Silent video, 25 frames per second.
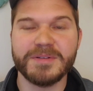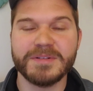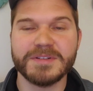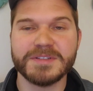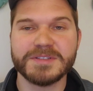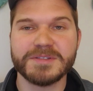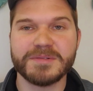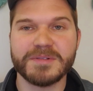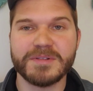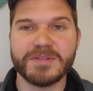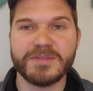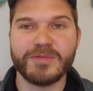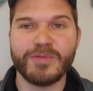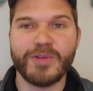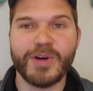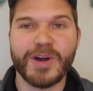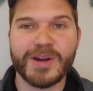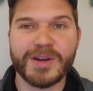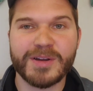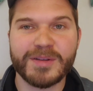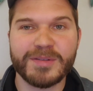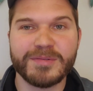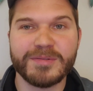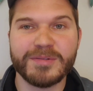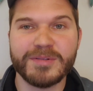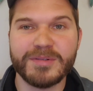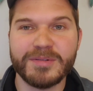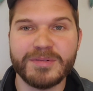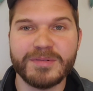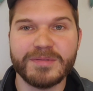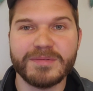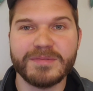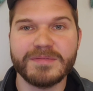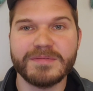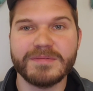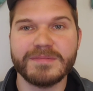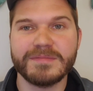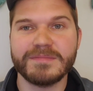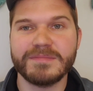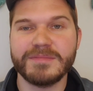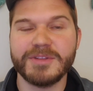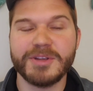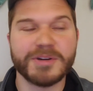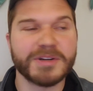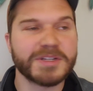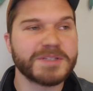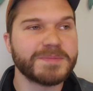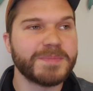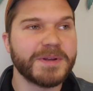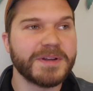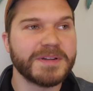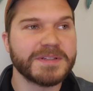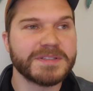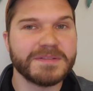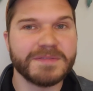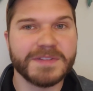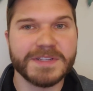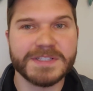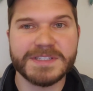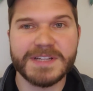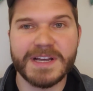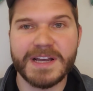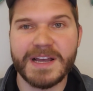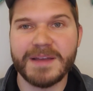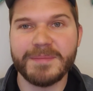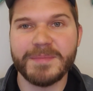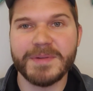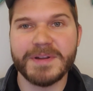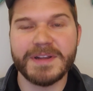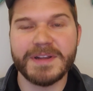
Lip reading: and sort of walk through your experience of this time